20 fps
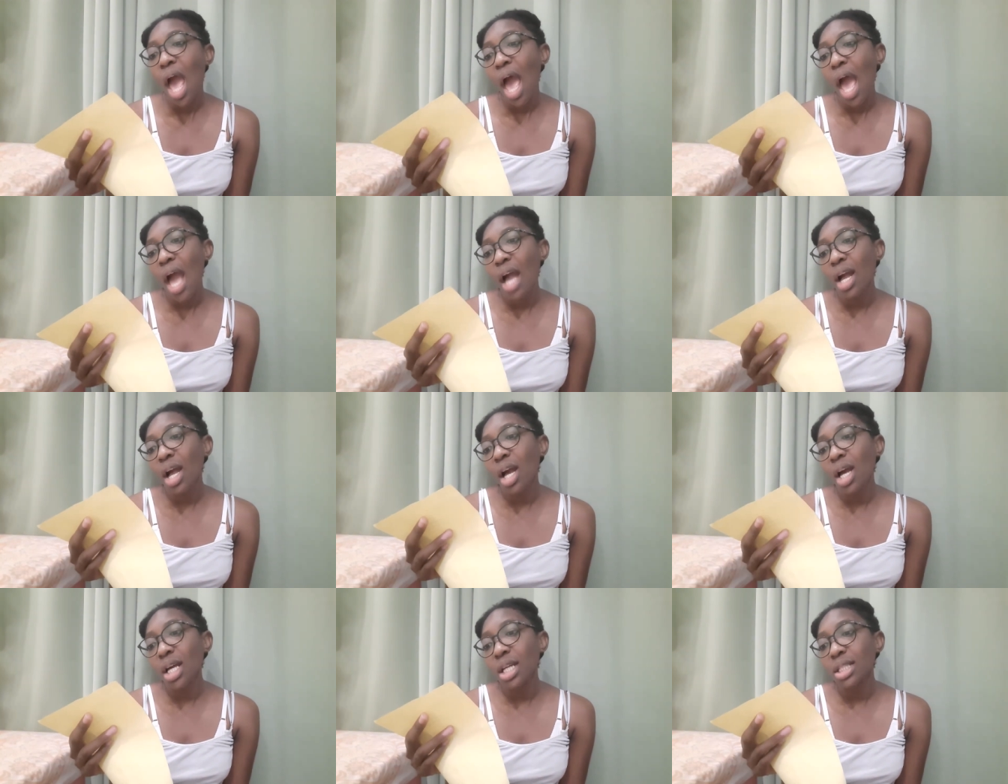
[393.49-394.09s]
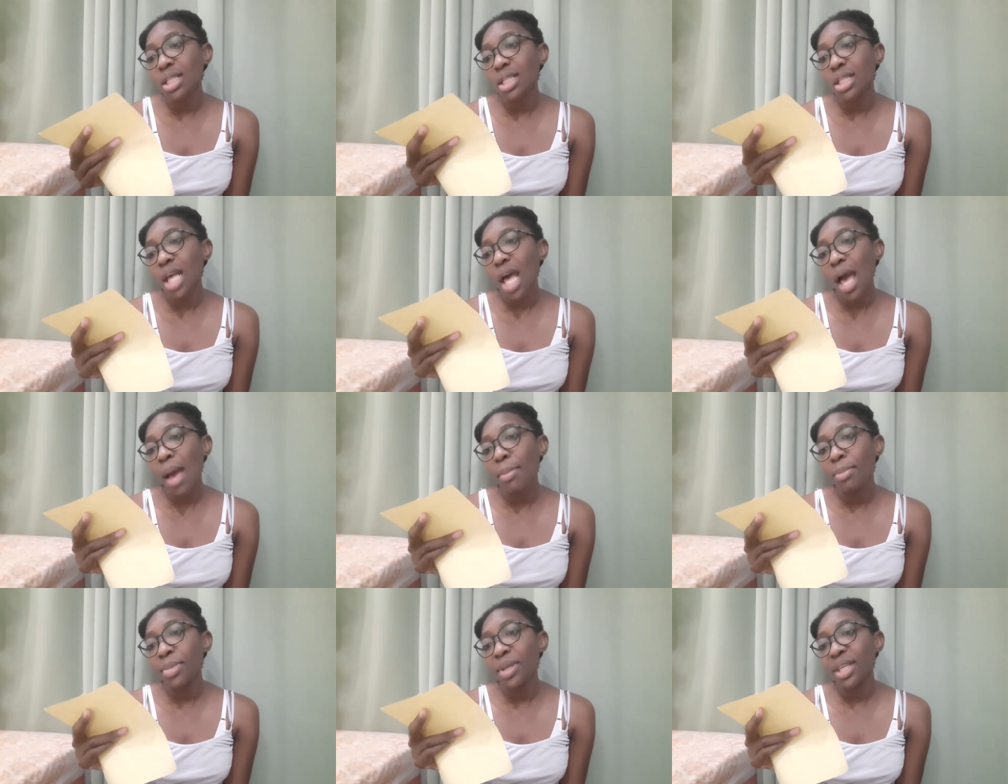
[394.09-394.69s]
I got
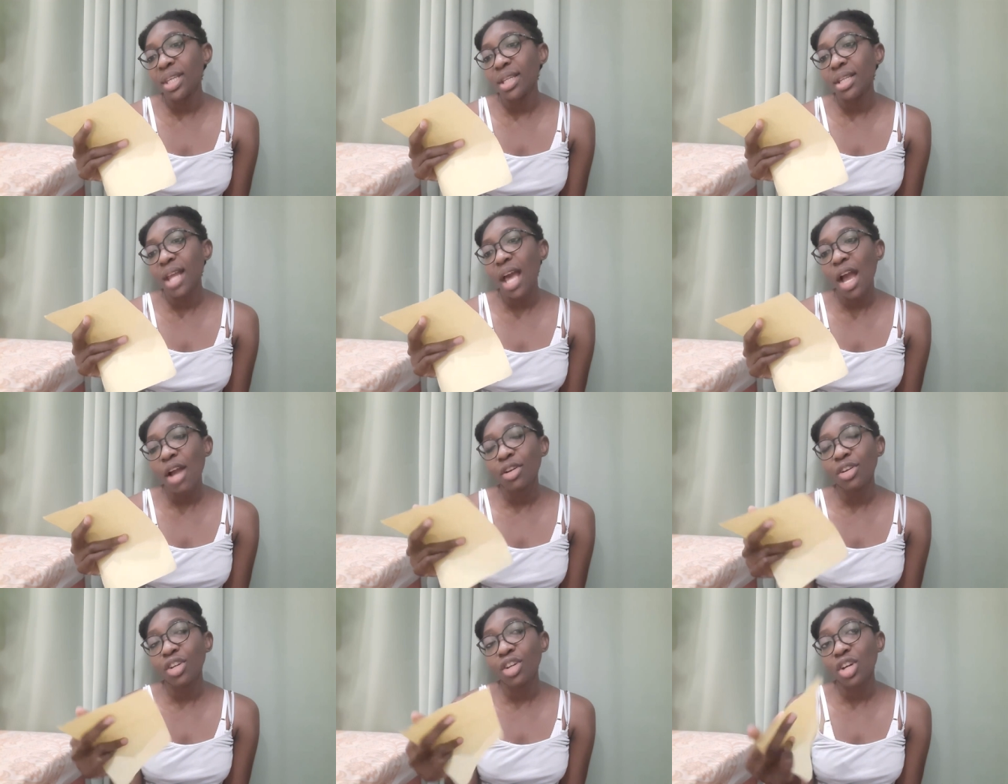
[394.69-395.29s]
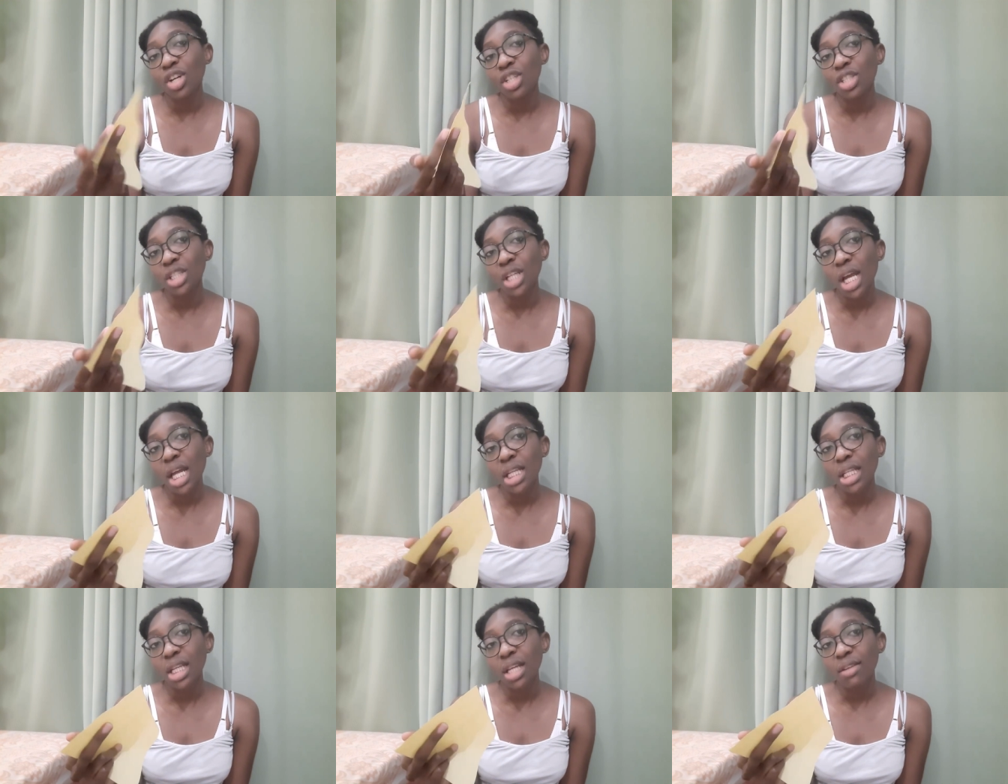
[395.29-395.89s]
I B in agriculture
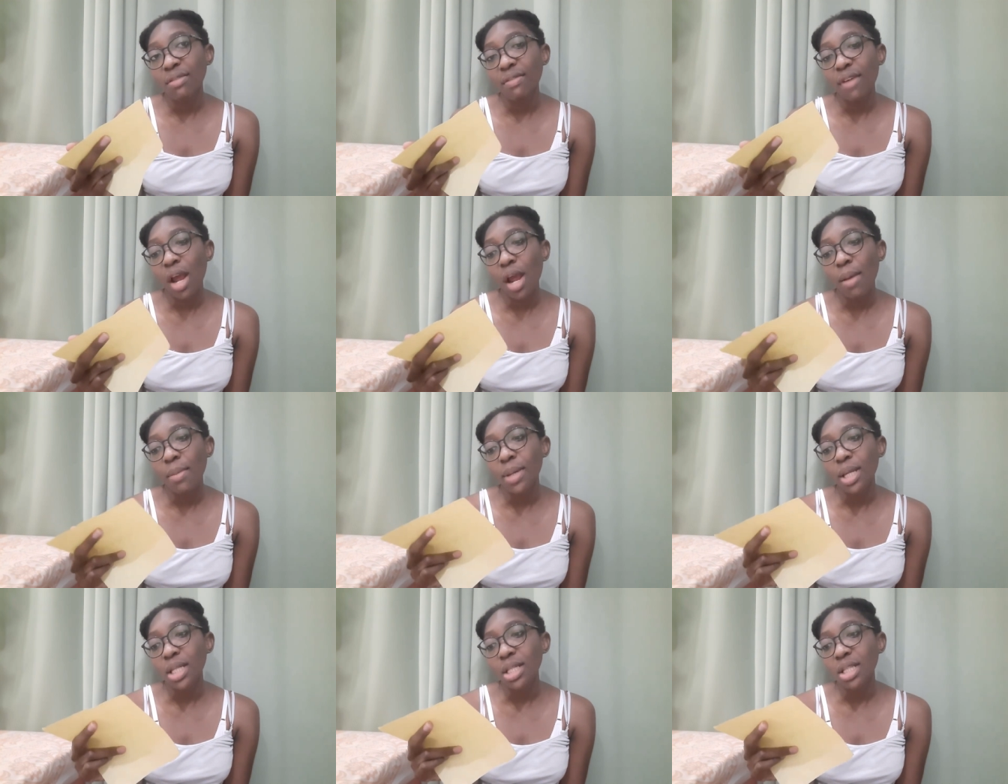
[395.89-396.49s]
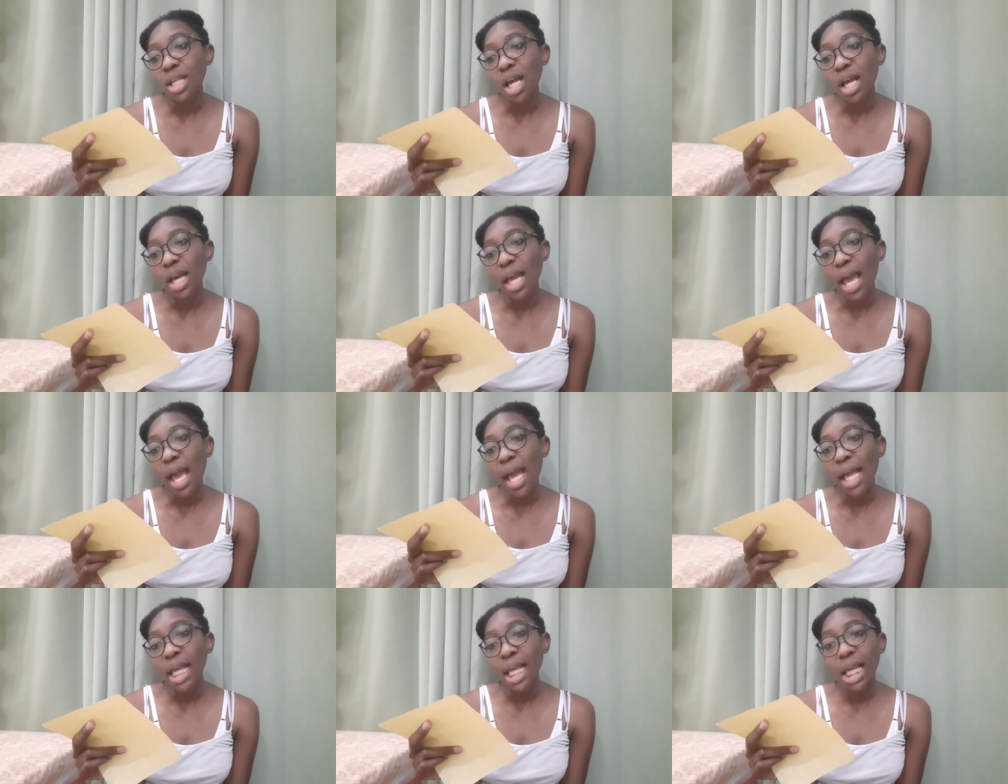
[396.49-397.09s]
and the environment. Okay,
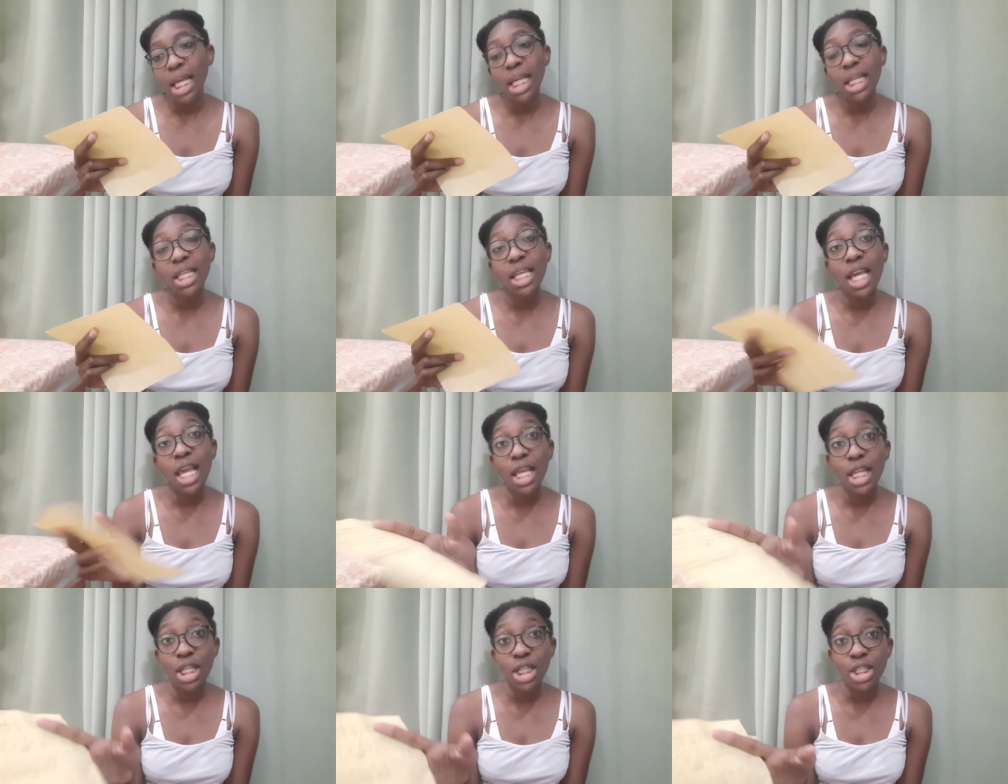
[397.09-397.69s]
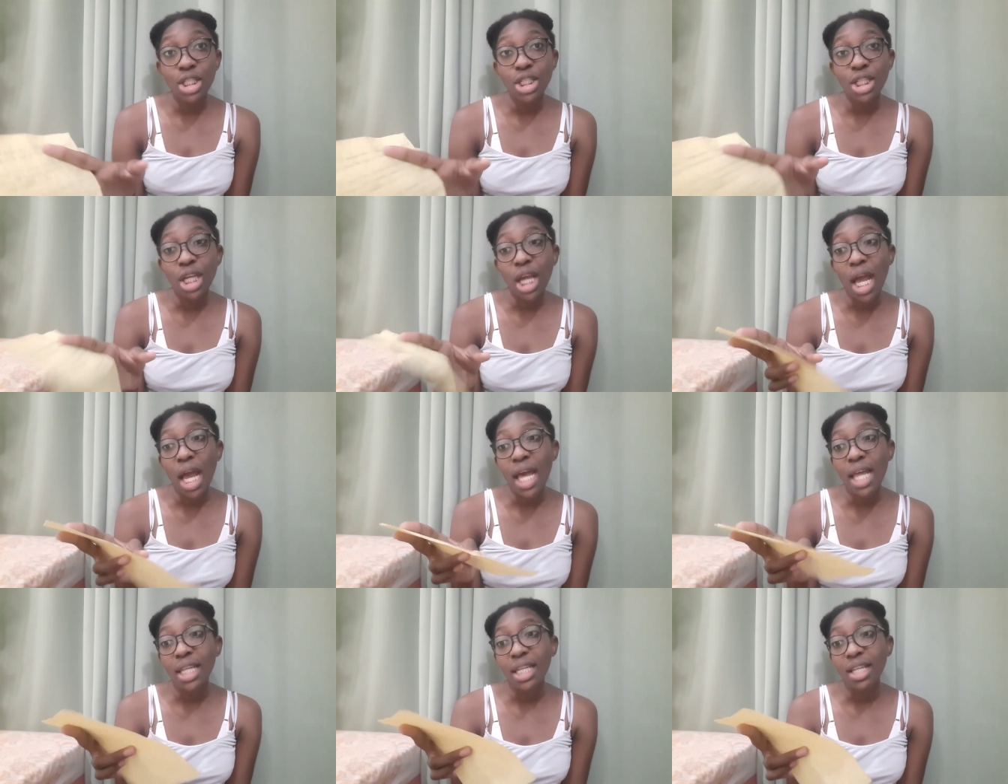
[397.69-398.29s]
I in energy
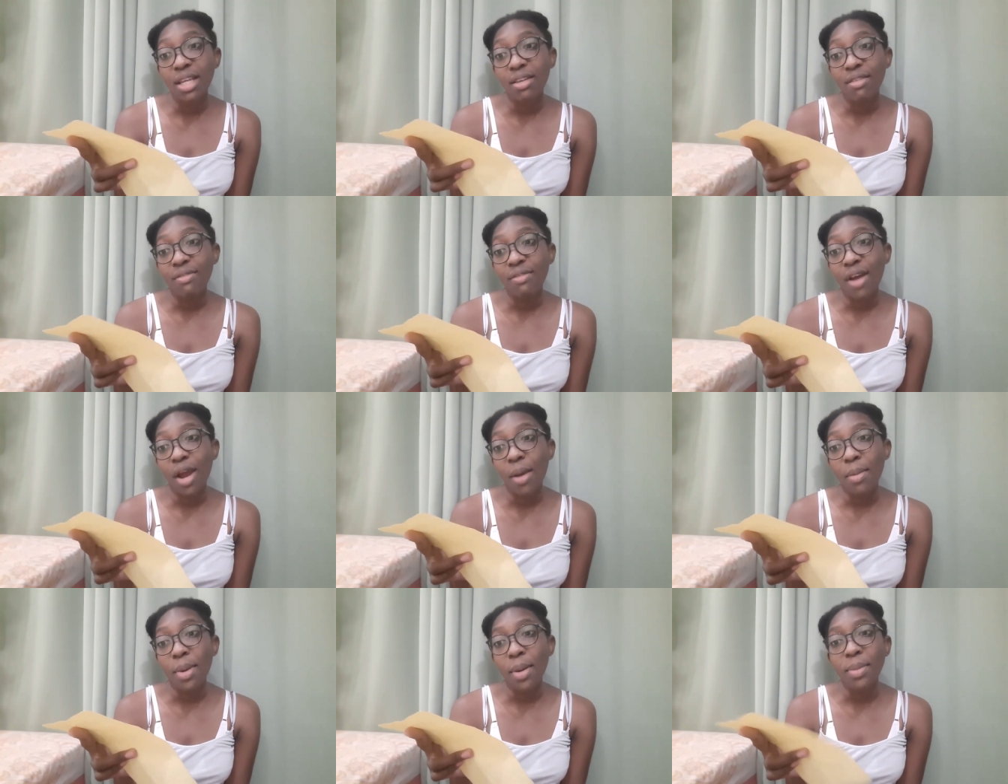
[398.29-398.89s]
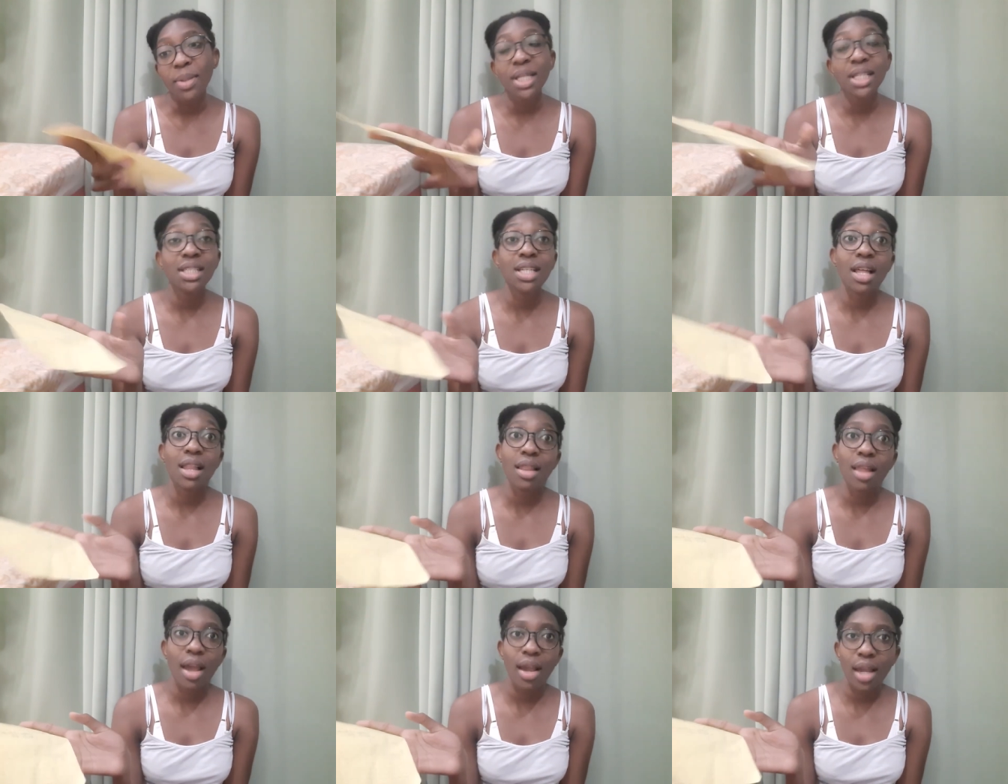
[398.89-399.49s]
and the environment because
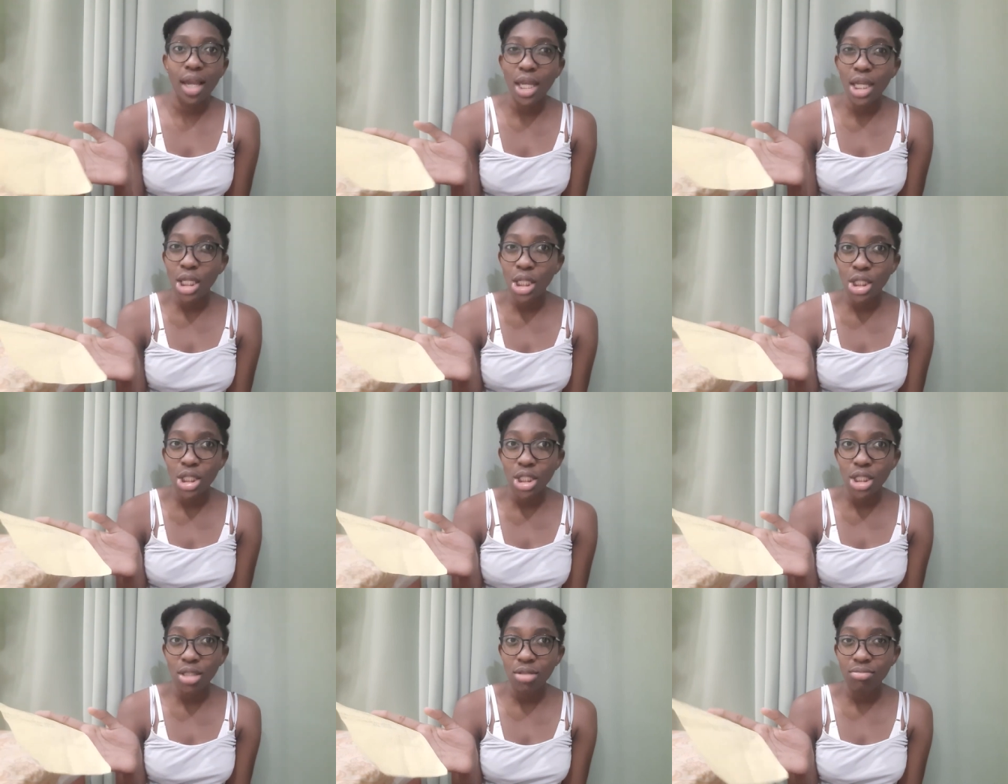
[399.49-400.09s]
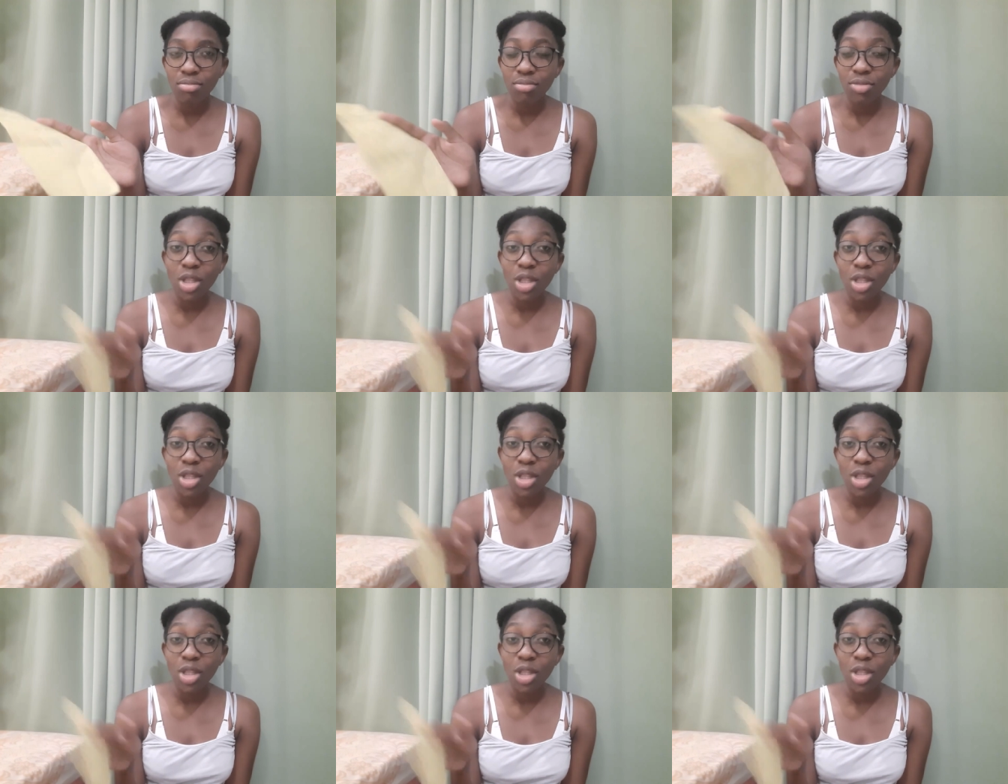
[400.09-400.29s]
I like energy.